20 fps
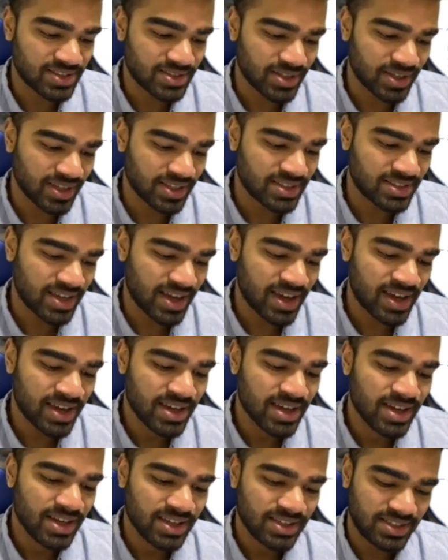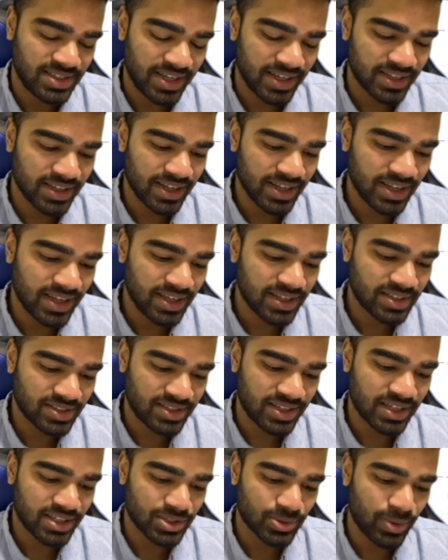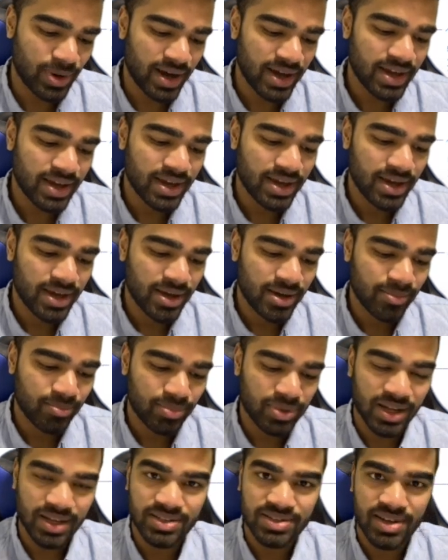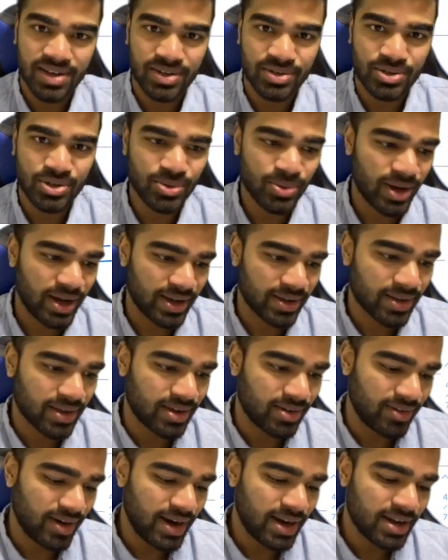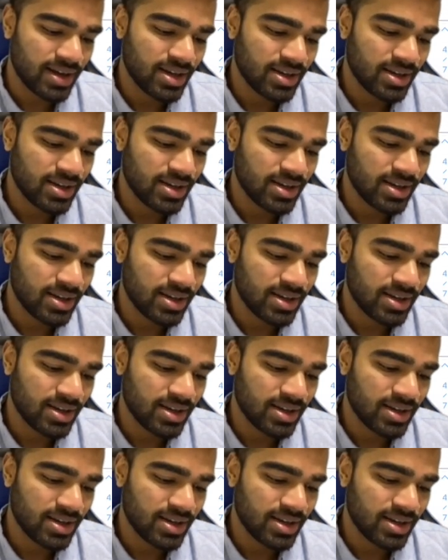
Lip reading: You can see clearly 6y plus 2y, right?